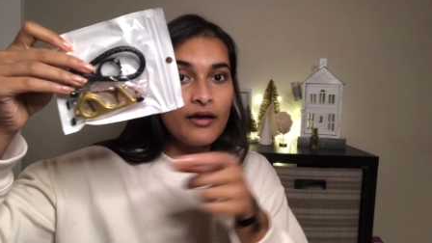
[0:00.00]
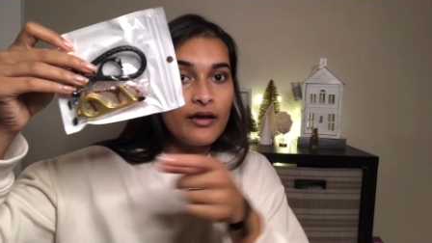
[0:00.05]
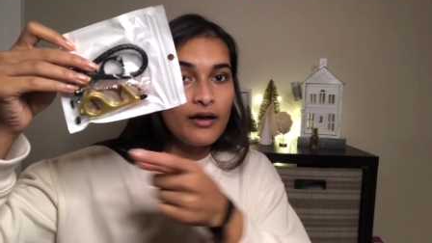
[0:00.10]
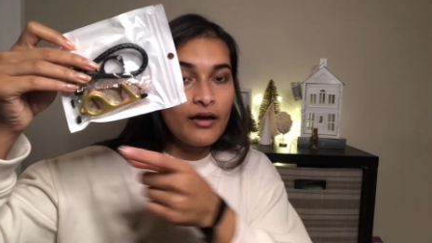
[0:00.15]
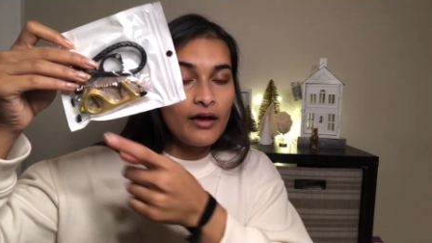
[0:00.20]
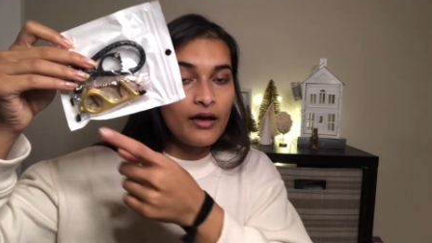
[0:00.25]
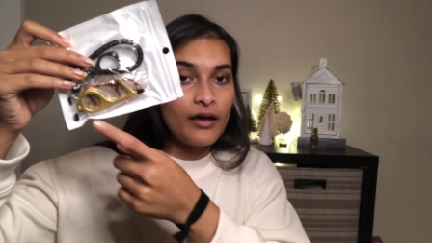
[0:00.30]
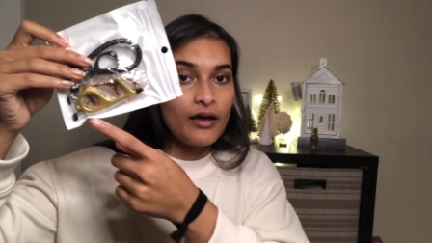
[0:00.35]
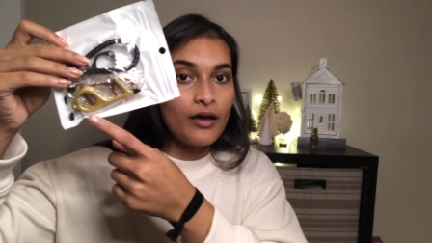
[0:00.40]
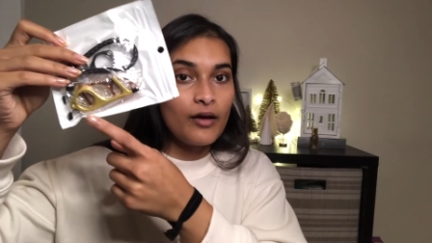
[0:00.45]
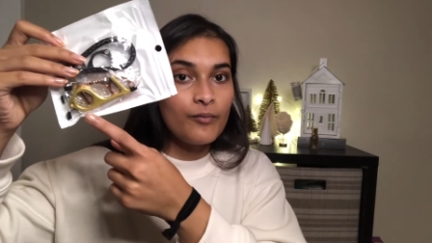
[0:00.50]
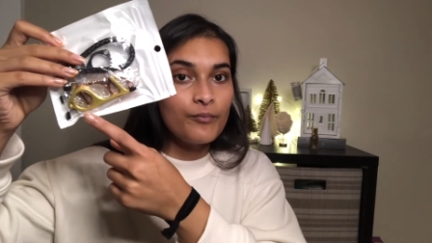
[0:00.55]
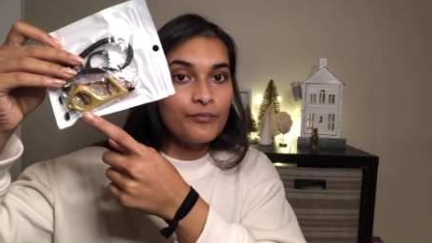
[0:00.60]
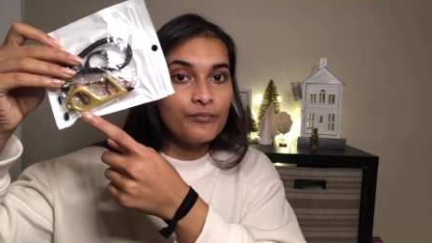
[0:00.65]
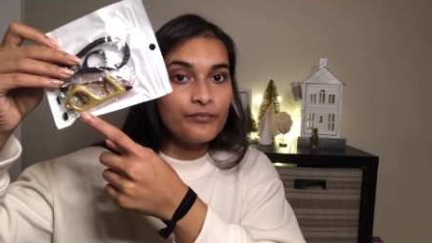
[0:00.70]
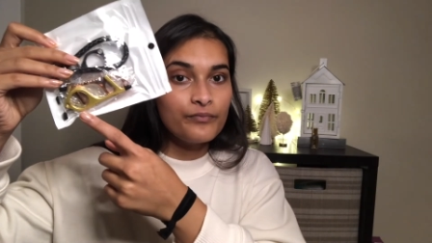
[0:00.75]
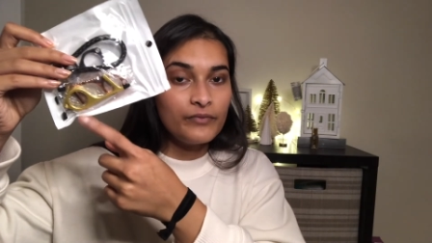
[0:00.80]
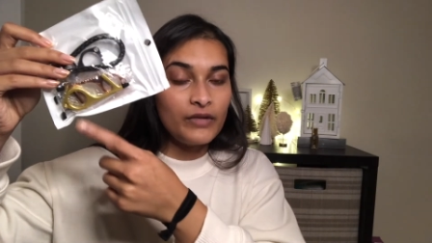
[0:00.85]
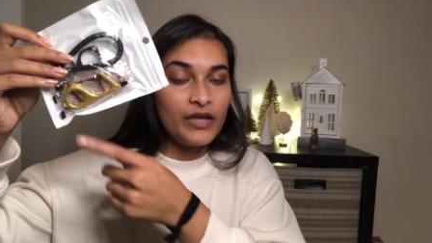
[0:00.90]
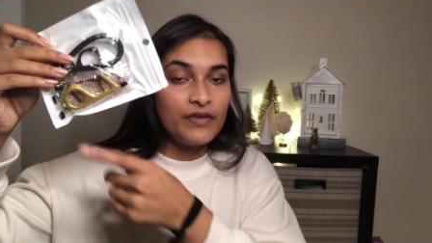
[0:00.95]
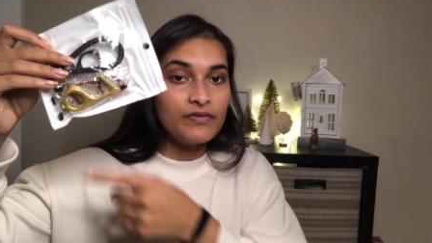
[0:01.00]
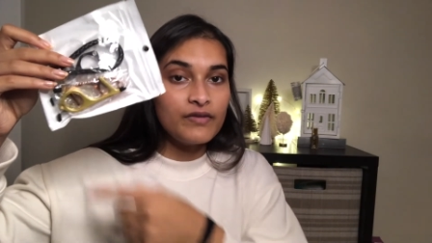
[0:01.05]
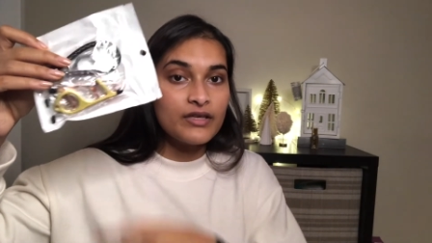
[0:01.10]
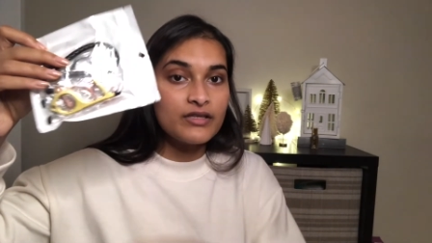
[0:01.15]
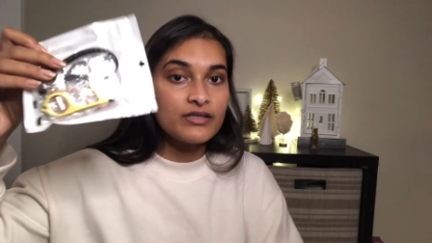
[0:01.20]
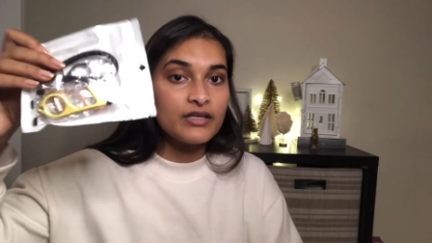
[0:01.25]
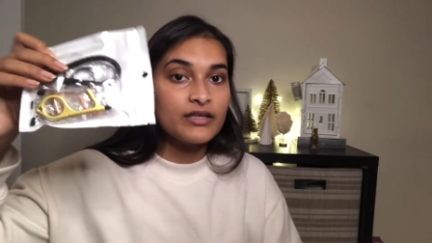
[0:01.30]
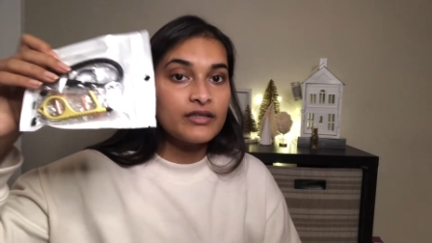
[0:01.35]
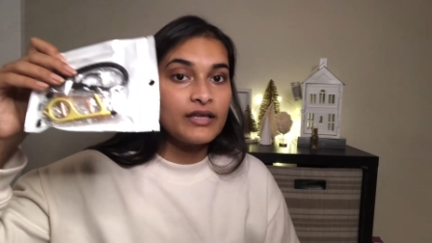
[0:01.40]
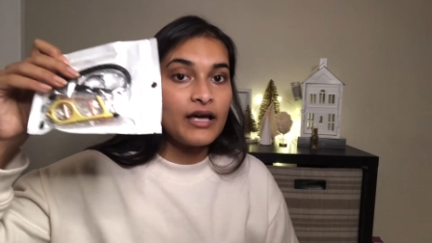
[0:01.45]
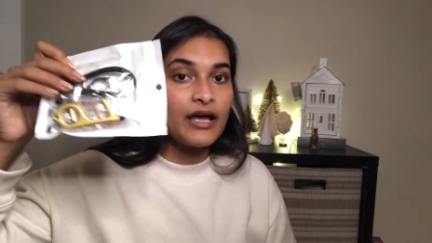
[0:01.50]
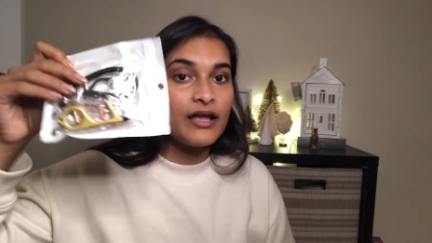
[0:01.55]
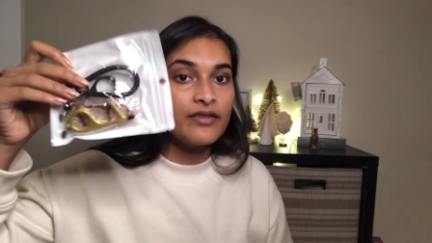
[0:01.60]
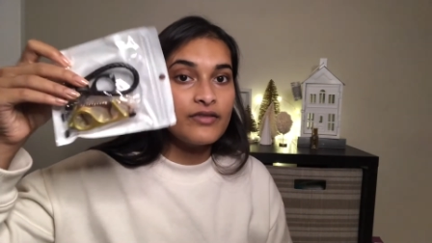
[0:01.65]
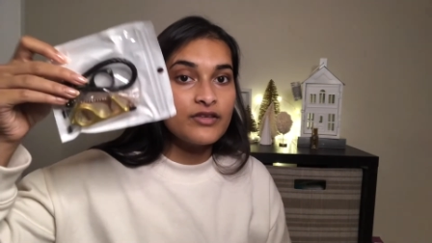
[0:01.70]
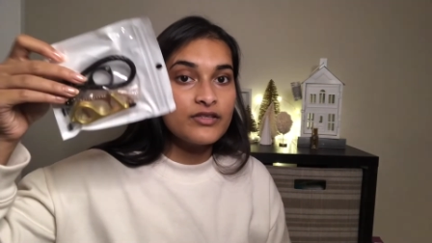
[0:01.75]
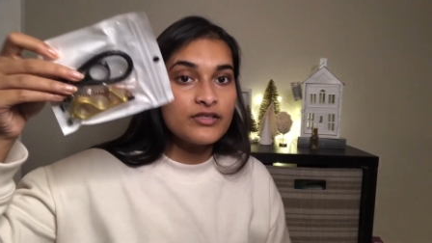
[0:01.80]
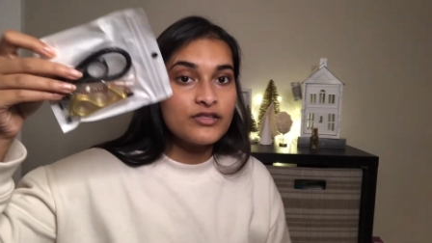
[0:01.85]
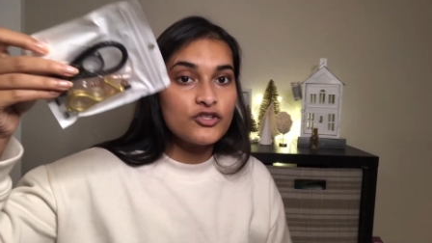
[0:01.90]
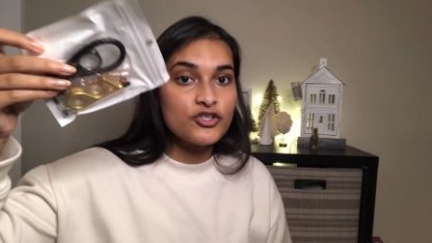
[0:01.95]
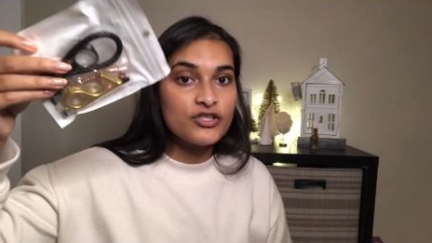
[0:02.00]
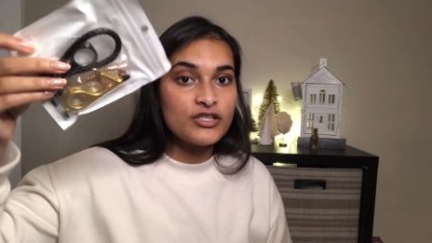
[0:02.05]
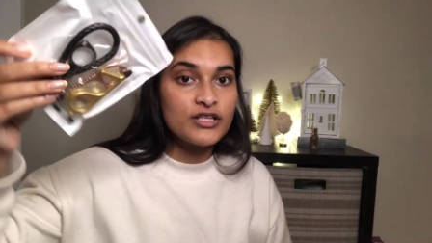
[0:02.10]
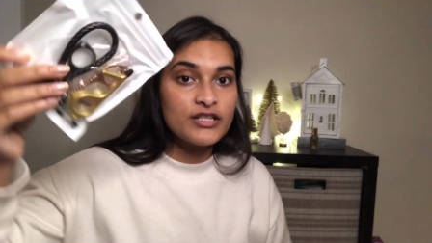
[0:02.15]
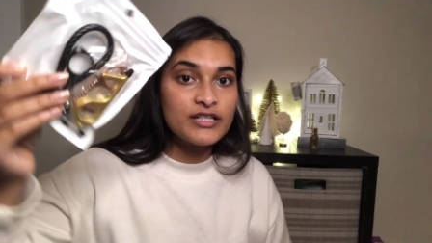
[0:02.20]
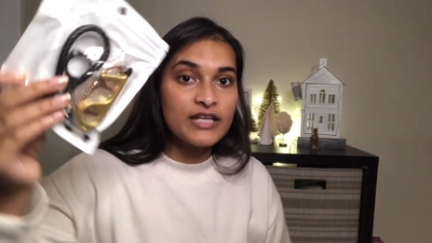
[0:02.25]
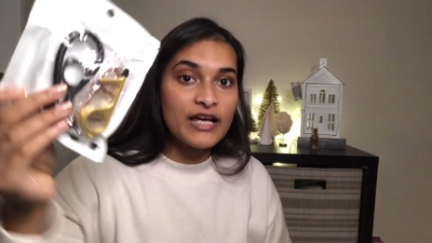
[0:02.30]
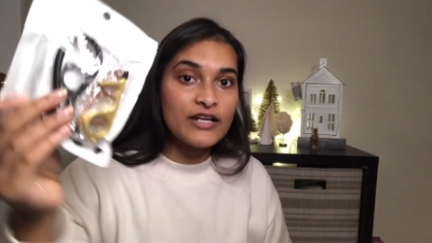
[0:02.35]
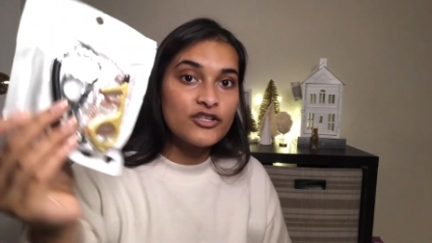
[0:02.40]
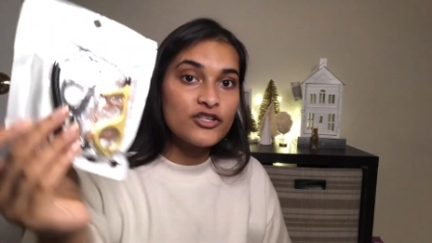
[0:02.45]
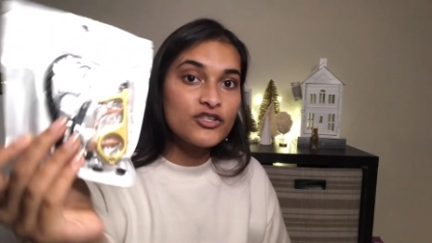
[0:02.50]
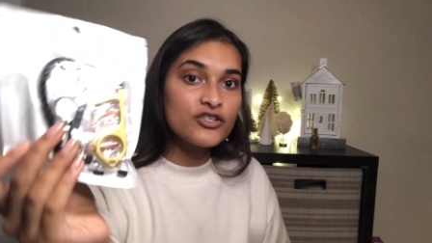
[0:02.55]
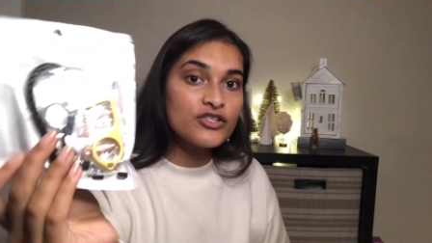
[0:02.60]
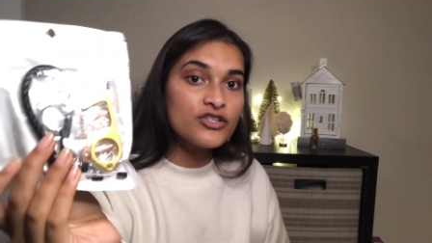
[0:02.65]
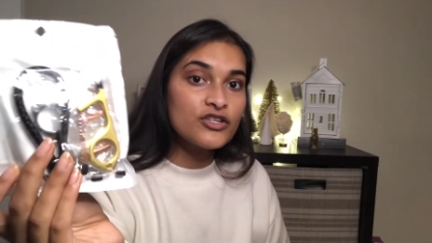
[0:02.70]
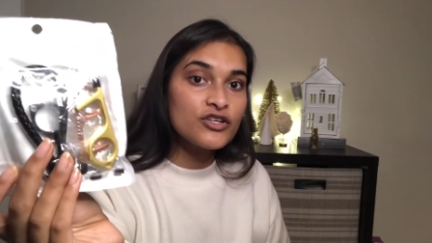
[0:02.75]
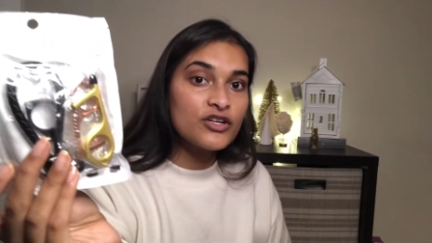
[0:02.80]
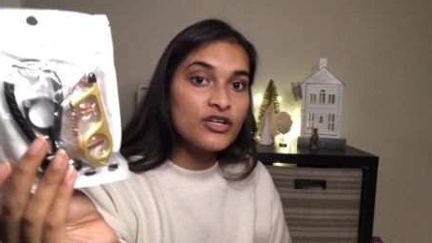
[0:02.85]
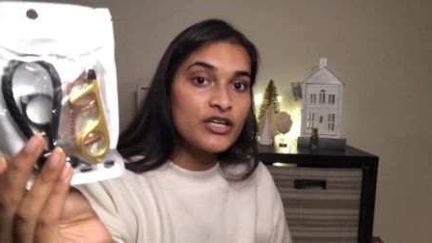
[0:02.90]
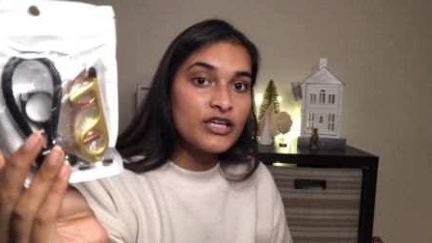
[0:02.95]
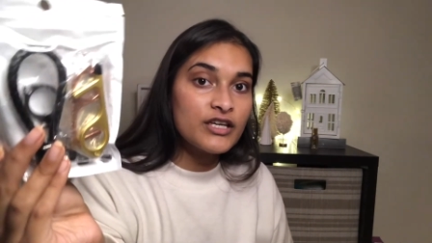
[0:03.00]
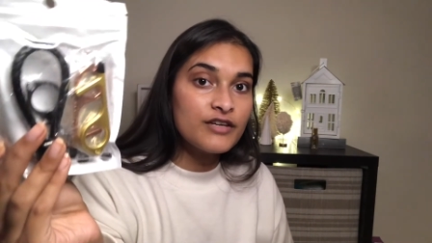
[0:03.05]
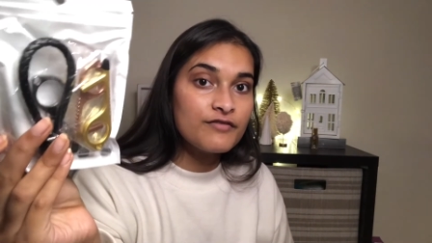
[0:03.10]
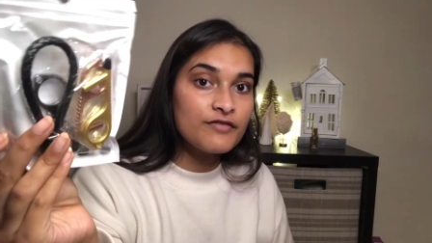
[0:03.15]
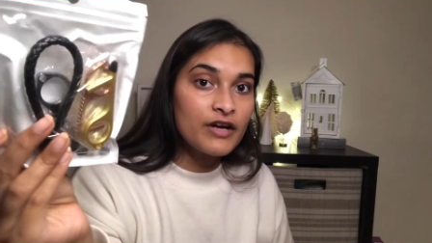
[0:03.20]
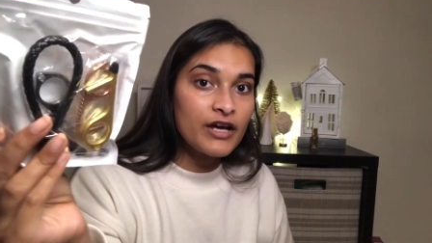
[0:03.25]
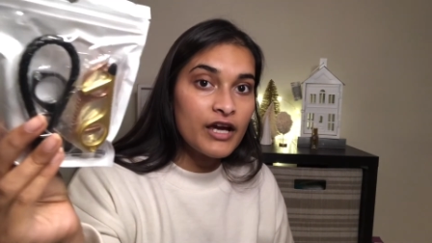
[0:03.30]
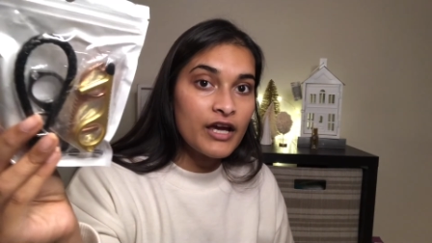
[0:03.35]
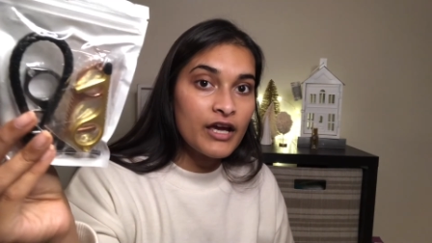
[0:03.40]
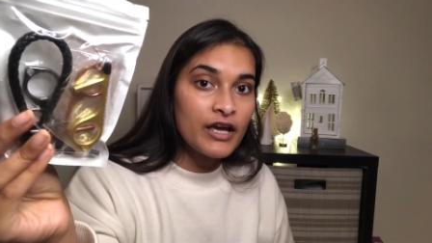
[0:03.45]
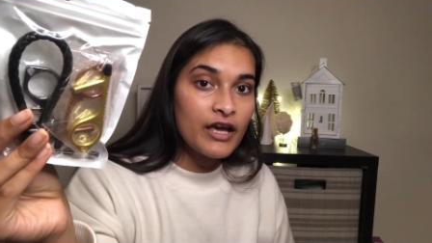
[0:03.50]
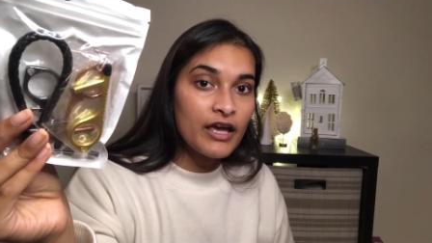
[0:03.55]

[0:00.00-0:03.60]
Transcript: um, and things like that. And this just attaches to your keyring